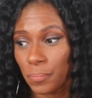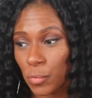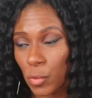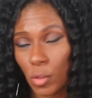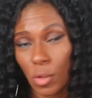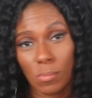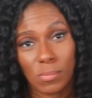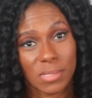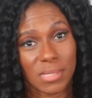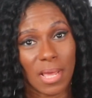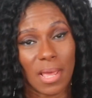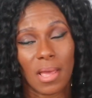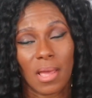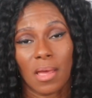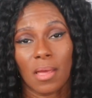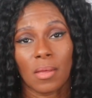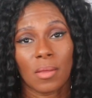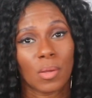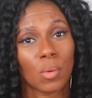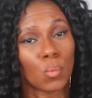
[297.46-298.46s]
You know what I'm
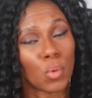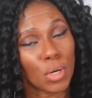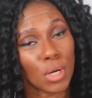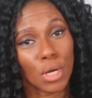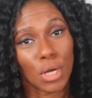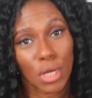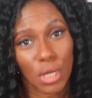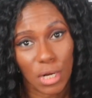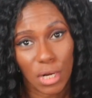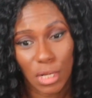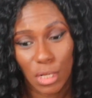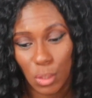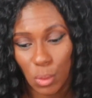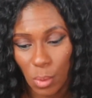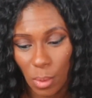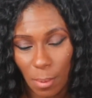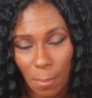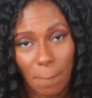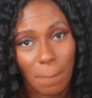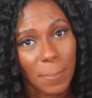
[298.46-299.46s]
saying? With a hoodie
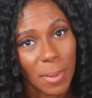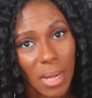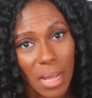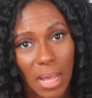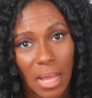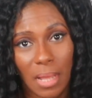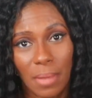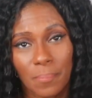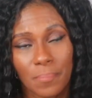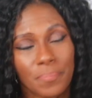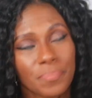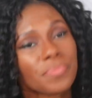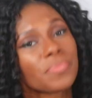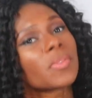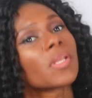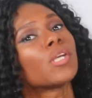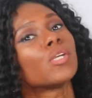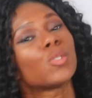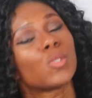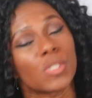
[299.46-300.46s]
on. But
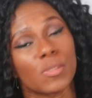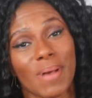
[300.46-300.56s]
She was